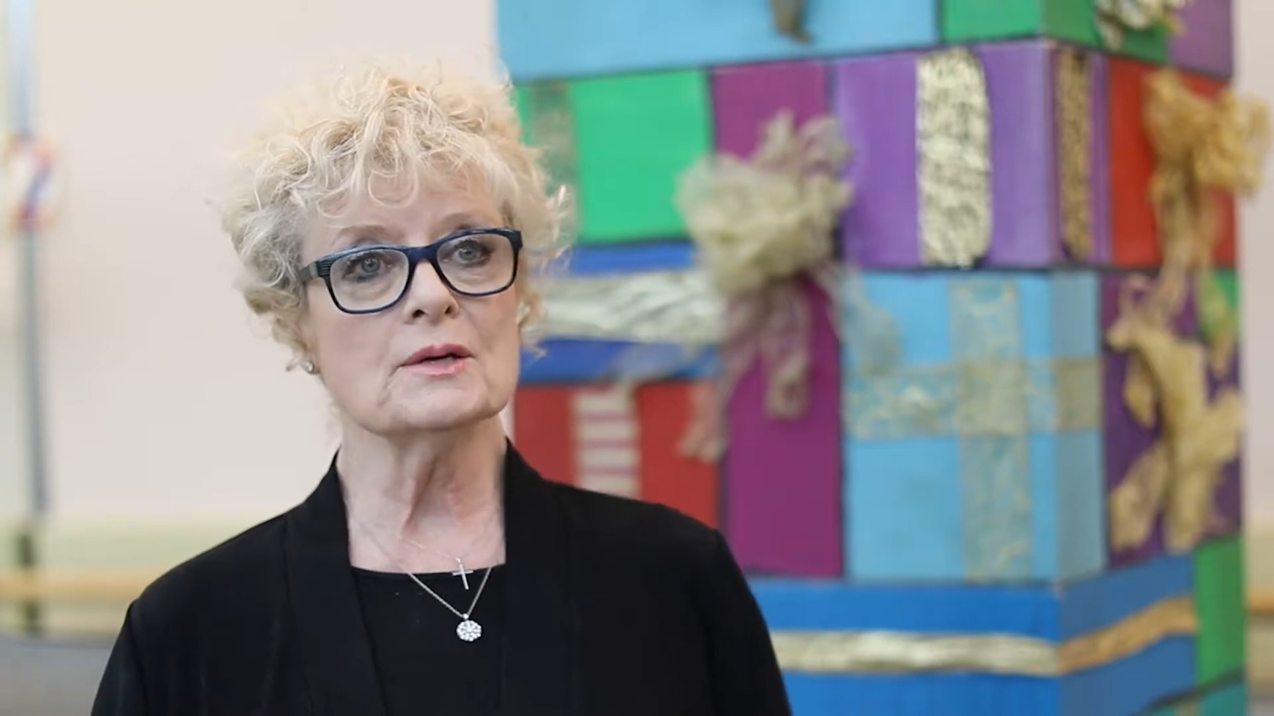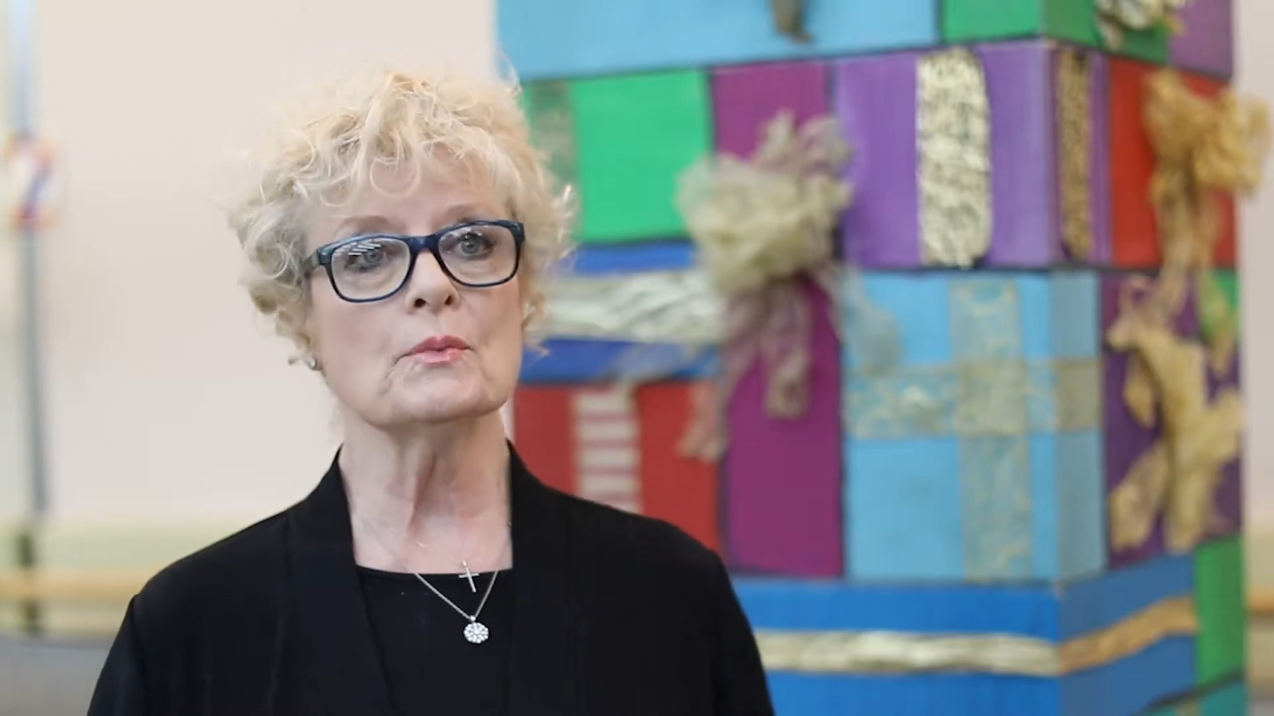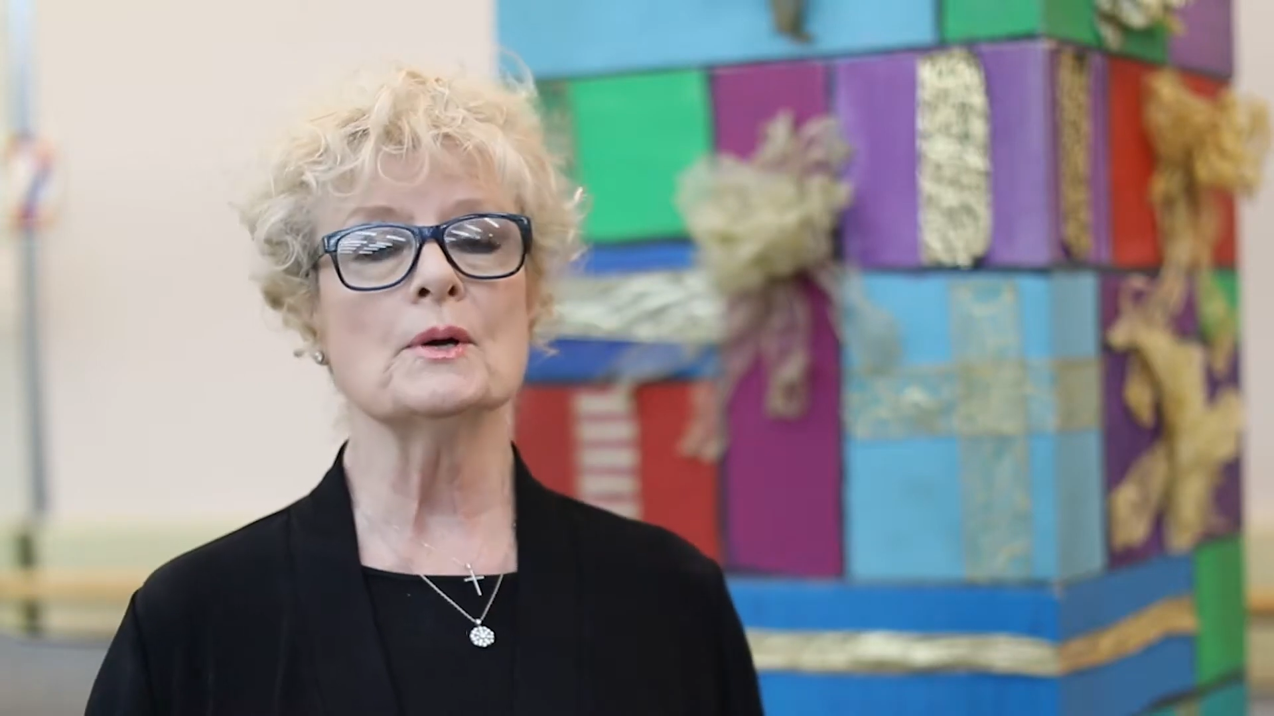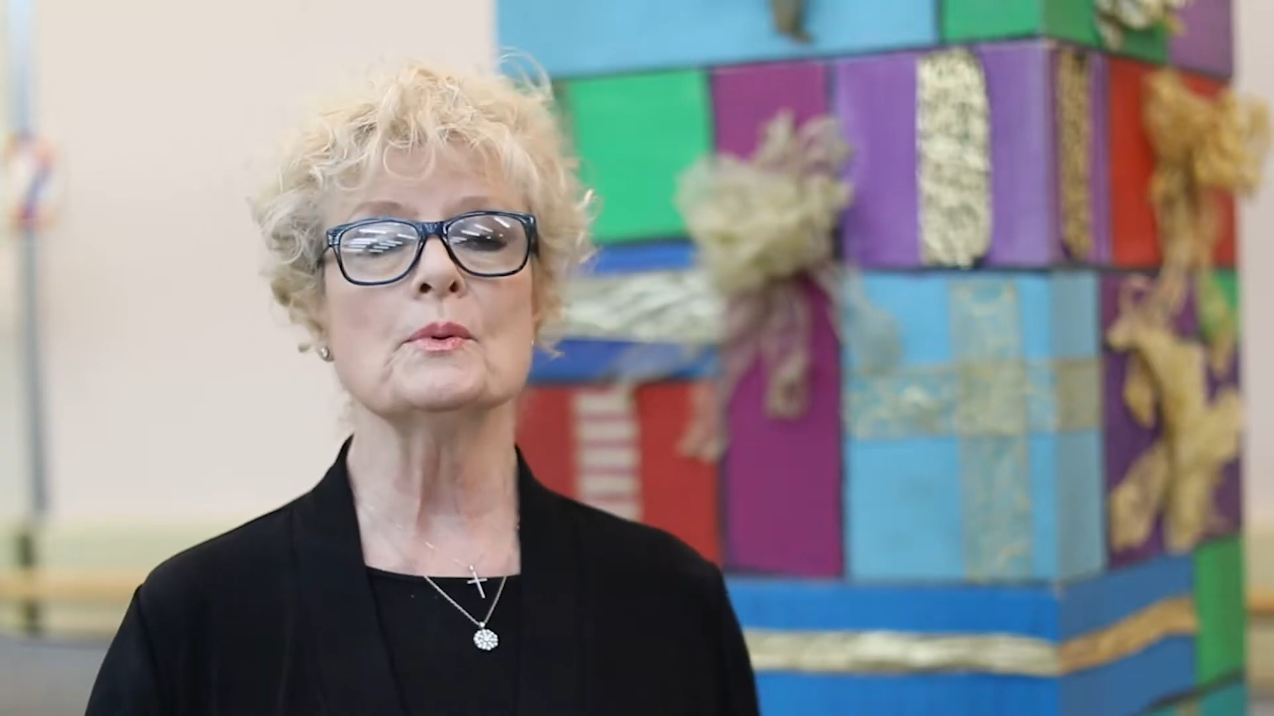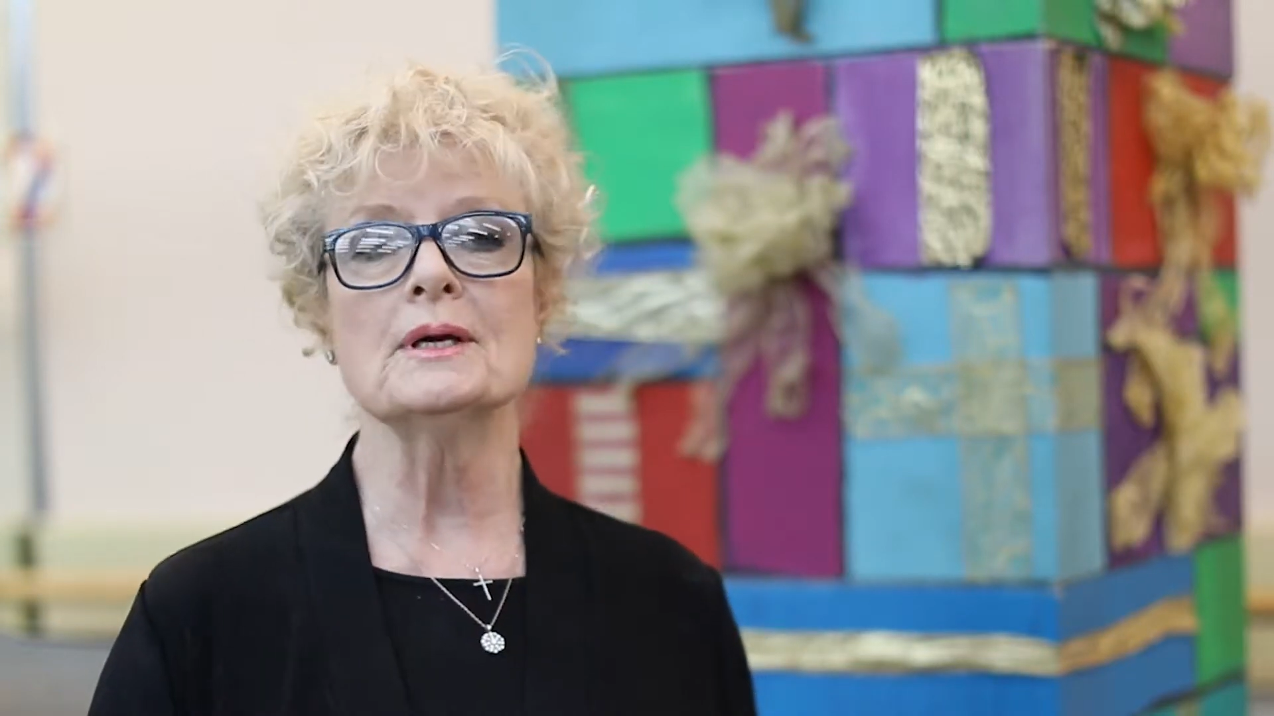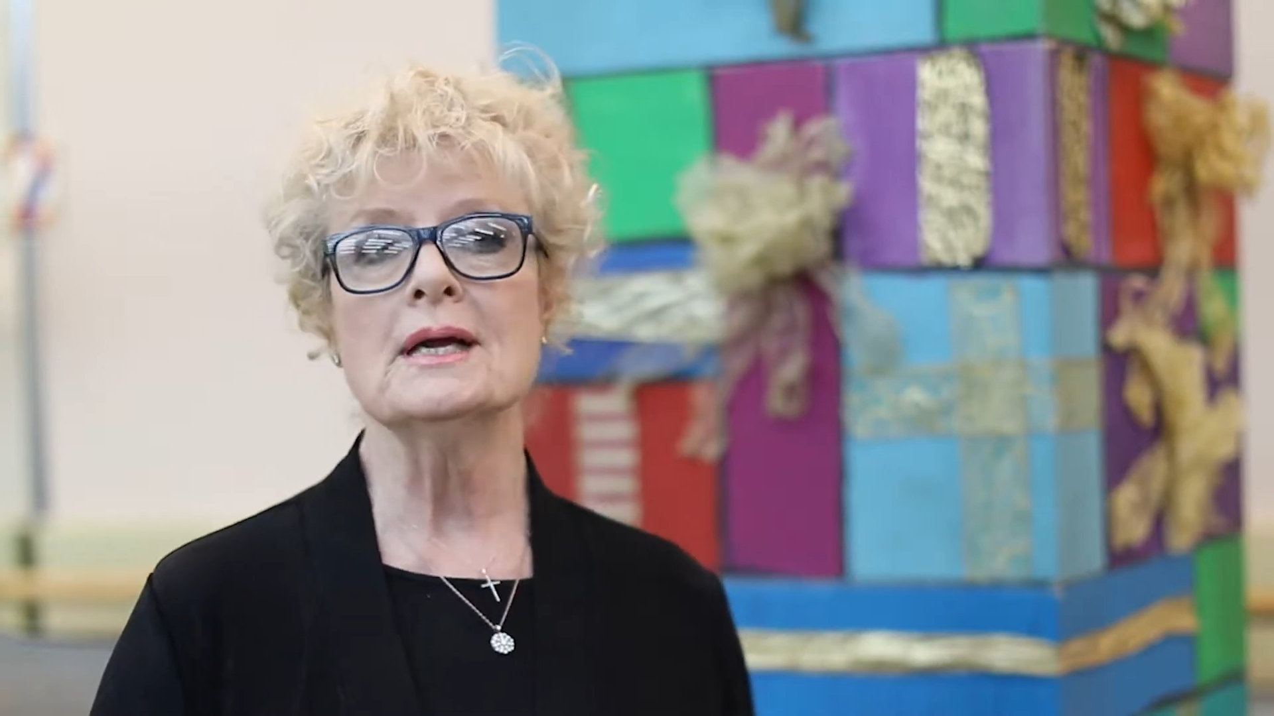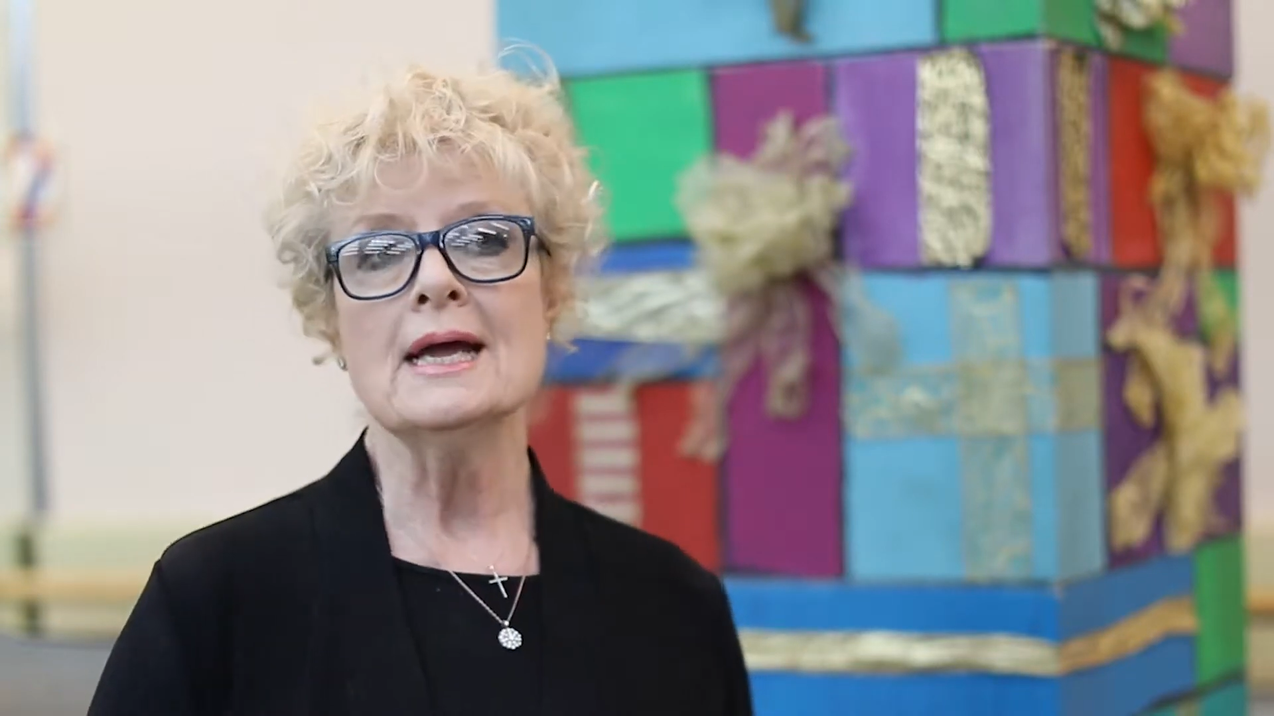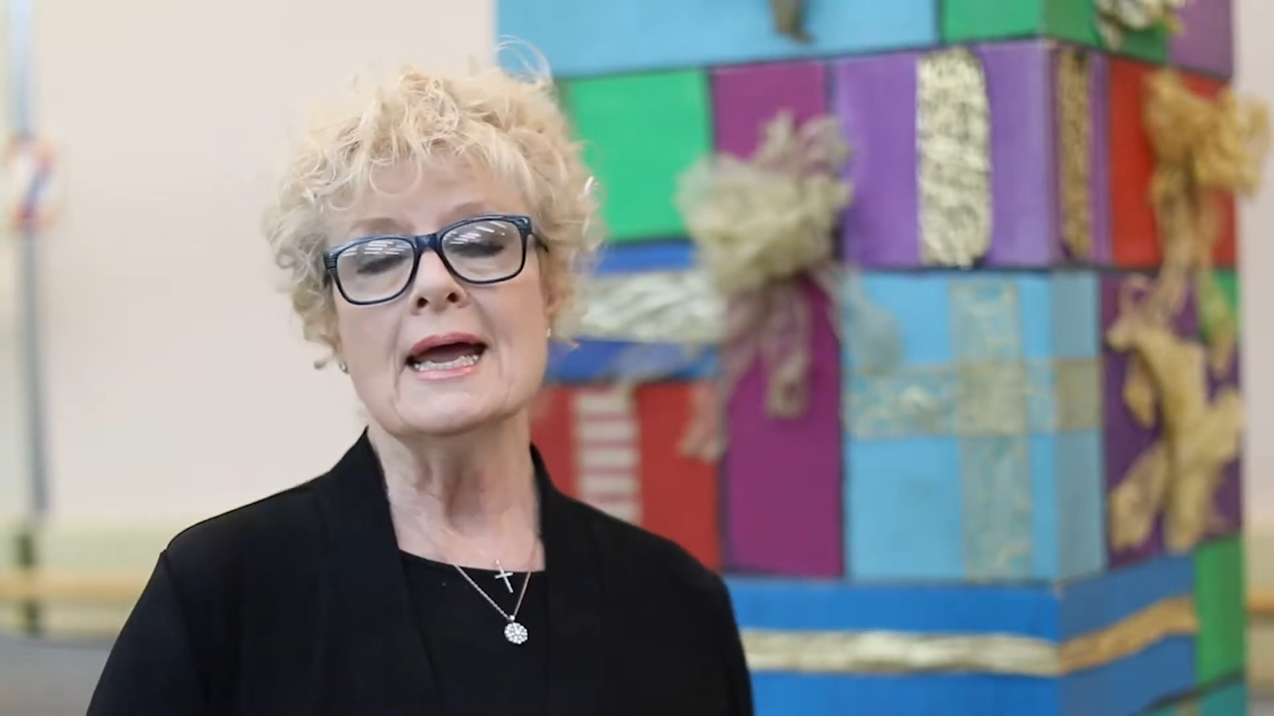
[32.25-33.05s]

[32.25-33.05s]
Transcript: and we would